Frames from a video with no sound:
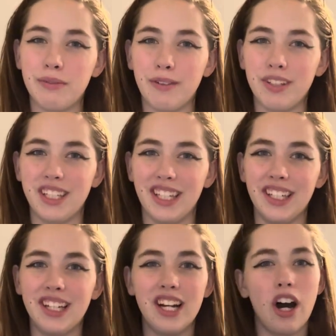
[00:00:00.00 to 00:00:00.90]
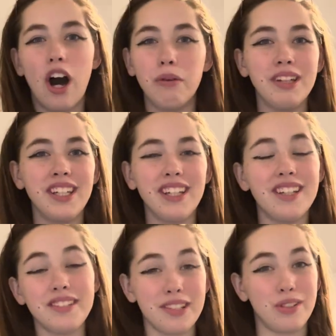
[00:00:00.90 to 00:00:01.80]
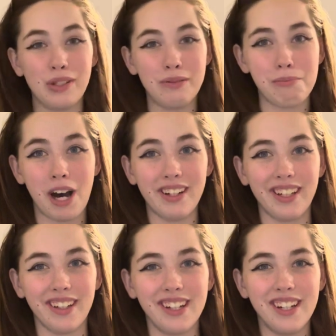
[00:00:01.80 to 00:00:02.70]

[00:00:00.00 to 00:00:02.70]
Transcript: we would need. All we need is a student body.